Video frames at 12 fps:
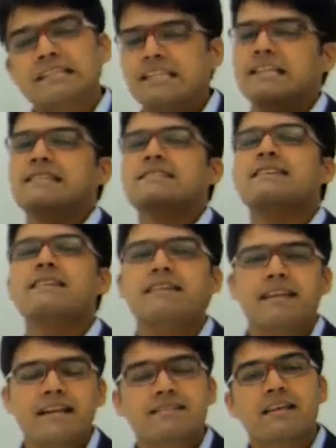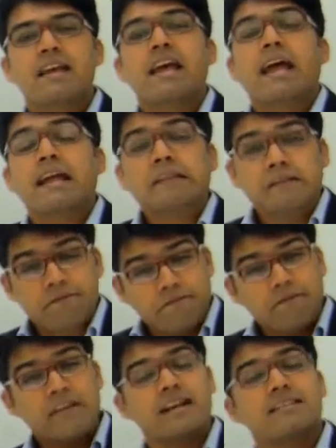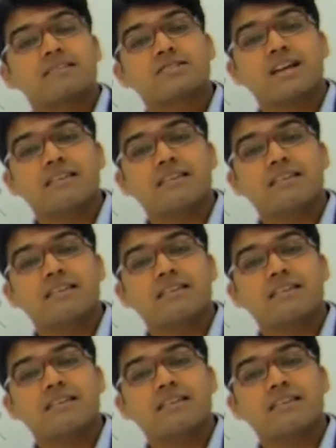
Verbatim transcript: the easier it gets and the fair are the